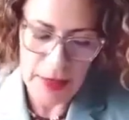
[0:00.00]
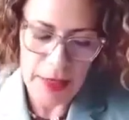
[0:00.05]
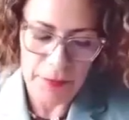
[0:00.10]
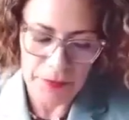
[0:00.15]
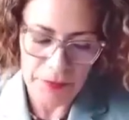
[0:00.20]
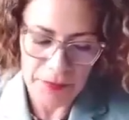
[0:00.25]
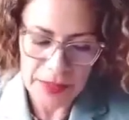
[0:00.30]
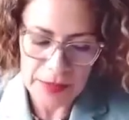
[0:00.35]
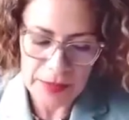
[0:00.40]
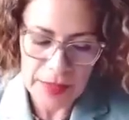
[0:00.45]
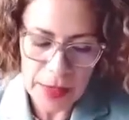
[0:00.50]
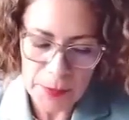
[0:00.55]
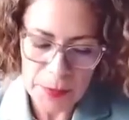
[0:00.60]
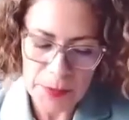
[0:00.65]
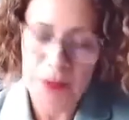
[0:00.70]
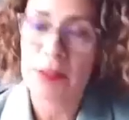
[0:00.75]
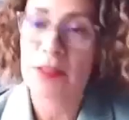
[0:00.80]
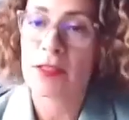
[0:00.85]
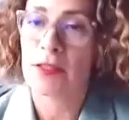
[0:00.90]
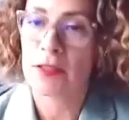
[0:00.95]

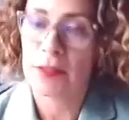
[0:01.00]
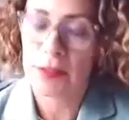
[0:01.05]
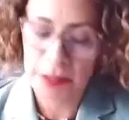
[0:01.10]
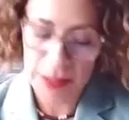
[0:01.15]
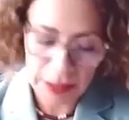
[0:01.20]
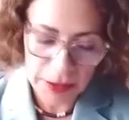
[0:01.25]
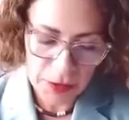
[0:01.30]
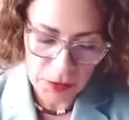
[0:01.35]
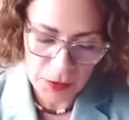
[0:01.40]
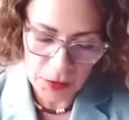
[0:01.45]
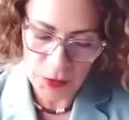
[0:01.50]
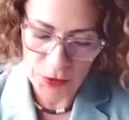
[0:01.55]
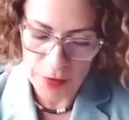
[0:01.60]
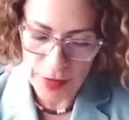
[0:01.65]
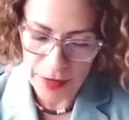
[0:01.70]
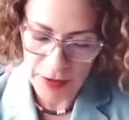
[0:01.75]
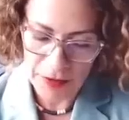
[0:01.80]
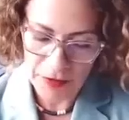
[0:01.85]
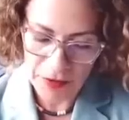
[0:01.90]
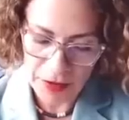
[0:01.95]
Cyprus continued to
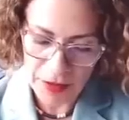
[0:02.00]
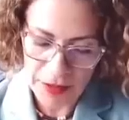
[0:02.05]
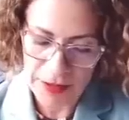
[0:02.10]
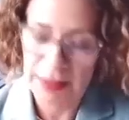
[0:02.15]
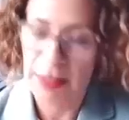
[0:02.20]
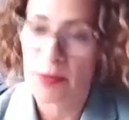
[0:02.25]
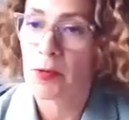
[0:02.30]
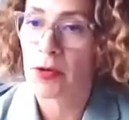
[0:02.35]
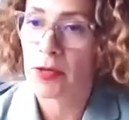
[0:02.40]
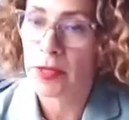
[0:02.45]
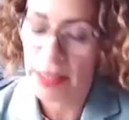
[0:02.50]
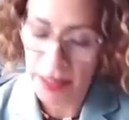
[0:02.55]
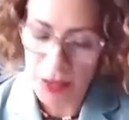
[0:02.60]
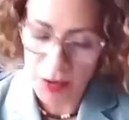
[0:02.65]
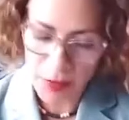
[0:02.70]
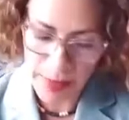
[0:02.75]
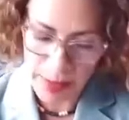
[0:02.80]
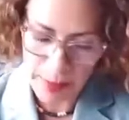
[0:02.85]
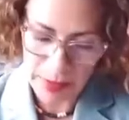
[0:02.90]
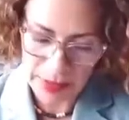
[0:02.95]
rank first among EU
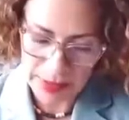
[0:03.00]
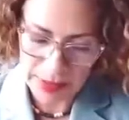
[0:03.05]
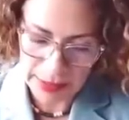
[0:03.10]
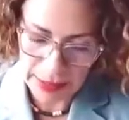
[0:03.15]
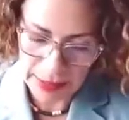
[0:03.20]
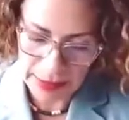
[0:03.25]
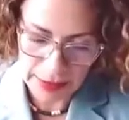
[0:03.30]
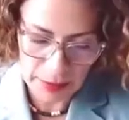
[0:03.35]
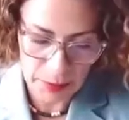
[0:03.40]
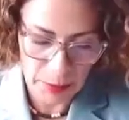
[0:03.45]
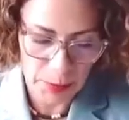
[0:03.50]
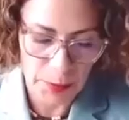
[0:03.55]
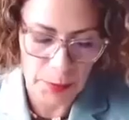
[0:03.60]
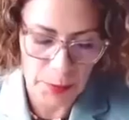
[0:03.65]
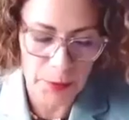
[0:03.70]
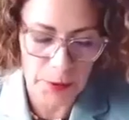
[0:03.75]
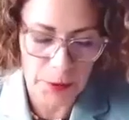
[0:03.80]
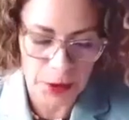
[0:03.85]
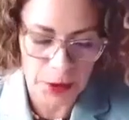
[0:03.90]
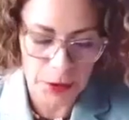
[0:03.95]
member states in
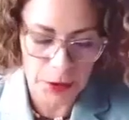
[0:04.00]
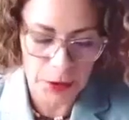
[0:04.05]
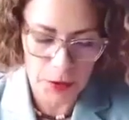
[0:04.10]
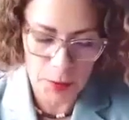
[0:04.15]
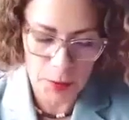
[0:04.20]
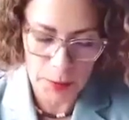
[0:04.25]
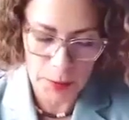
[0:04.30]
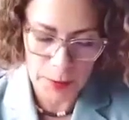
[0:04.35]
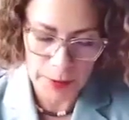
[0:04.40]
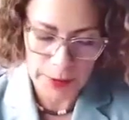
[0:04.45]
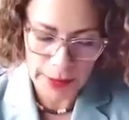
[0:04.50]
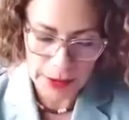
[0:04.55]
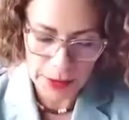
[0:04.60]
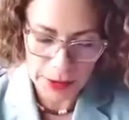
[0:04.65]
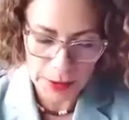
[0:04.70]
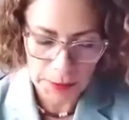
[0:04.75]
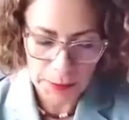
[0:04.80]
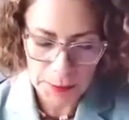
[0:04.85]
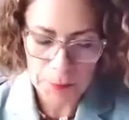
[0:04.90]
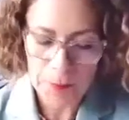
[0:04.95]
proportion to its
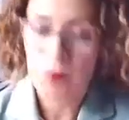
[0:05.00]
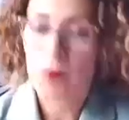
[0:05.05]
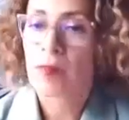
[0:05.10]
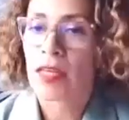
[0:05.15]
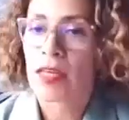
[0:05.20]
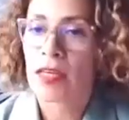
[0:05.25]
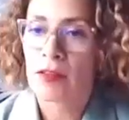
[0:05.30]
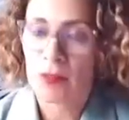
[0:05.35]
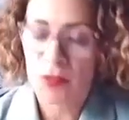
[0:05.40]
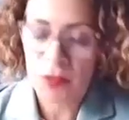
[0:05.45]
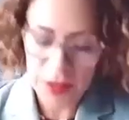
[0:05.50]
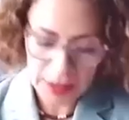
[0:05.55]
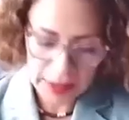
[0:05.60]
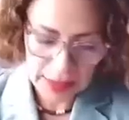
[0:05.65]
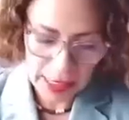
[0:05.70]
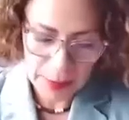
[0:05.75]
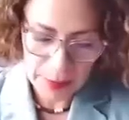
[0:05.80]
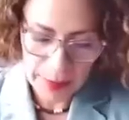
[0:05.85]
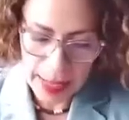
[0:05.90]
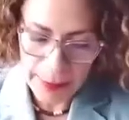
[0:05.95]
population in
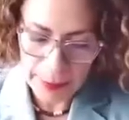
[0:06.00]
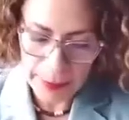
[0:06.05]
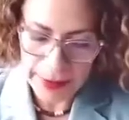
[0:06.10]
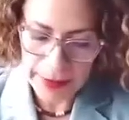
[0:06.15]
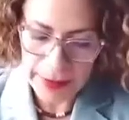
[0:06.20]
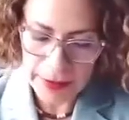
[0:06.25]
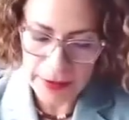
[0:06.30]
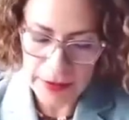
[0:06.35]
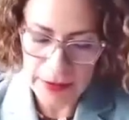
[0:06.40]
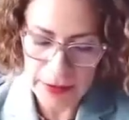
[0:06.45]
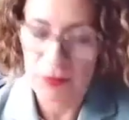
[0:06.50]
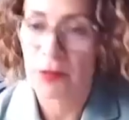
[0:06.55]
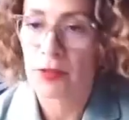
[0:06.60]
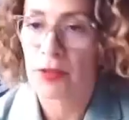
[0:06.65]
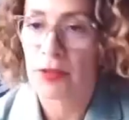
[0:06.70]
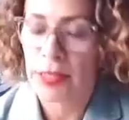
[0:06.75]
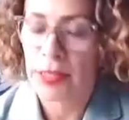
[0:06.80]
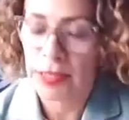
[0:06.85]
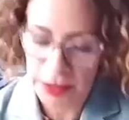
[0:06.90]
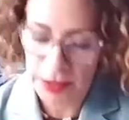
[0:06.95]
first-time applicants for
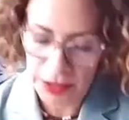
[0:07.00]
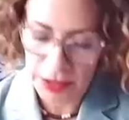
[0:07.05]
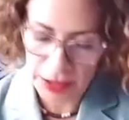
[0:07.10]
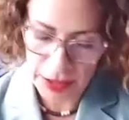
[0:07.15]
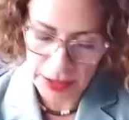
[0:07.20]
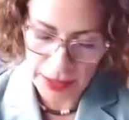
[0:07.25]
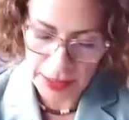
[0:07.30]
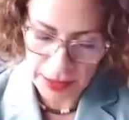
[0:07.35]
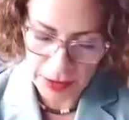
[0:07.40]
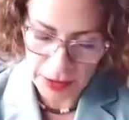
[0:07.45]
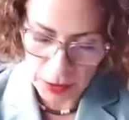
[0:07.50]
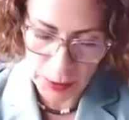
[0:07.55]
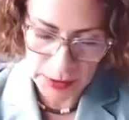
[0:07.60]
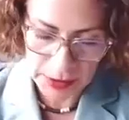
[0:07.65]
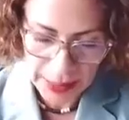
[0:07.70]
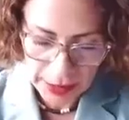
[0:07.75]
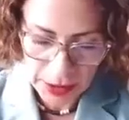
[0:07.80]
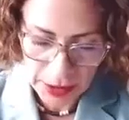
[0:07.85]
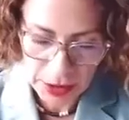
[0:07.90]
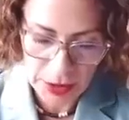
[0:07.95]
international
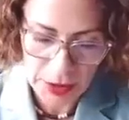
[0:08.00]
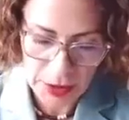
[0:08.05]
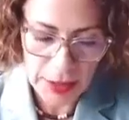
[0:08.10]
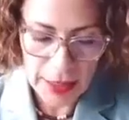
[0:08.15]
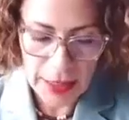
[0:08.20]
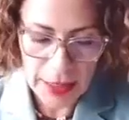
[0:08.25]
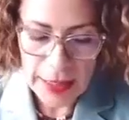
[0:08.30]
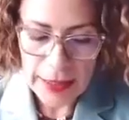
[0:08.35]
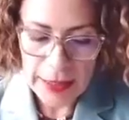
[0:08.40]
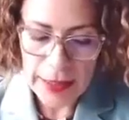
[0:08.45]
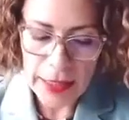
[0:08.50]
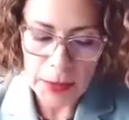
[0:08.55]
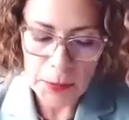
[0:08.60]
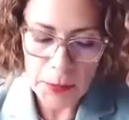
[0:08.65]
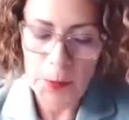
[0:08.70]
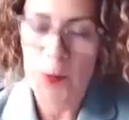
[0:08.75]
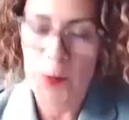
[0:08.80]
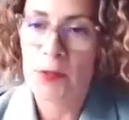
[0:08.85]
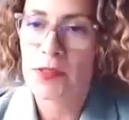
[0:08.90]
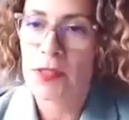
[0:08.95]
protection. That
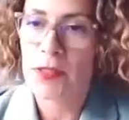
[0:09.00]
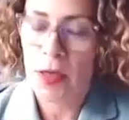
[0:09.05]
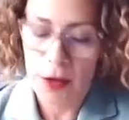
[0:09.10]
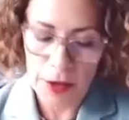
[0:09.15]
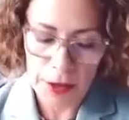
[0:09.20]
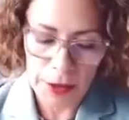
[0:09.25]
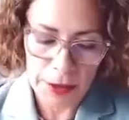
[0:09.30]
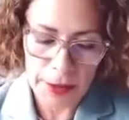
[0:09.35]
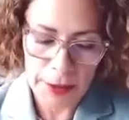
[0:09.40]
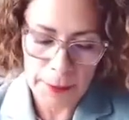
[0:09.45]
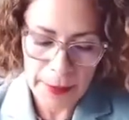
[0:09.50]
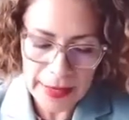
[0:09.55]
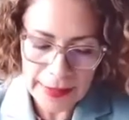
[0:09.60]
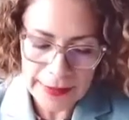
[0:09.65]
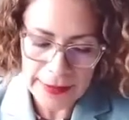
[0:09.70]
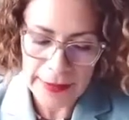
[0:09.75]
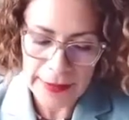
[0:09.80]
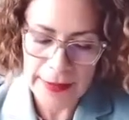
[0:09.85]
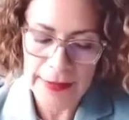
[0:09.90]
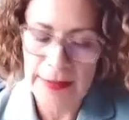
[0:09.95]
puts our
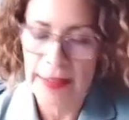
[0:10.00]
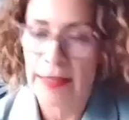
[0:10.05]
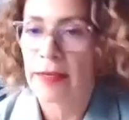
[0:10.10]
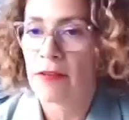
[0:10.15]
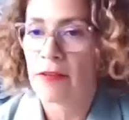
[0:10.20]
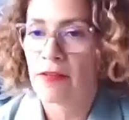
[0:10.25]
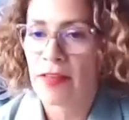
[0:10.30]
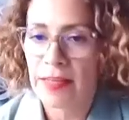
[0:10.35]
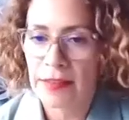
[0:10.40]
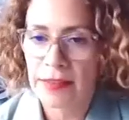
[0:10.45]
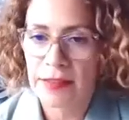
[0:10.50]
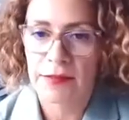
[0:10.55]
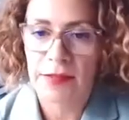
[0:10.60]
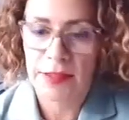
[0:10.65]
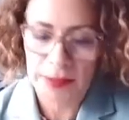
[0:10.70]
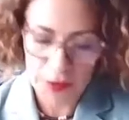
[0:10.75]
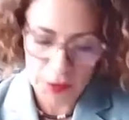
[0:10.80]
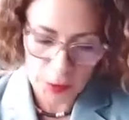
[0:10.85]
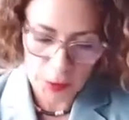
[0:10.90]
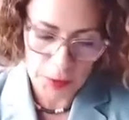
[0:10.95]
capacities and effectiveness
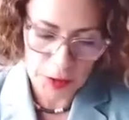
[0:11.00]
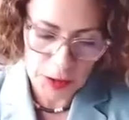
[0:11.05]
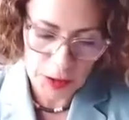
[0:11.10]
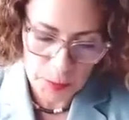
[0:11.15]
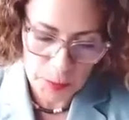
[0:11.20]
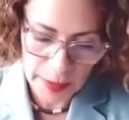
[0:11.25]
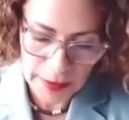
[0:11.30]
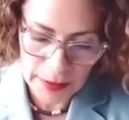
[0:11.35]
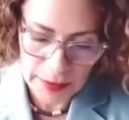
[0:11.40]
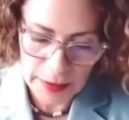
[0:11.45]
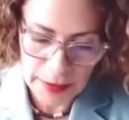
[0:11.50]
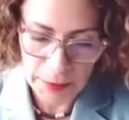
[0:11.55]
to respect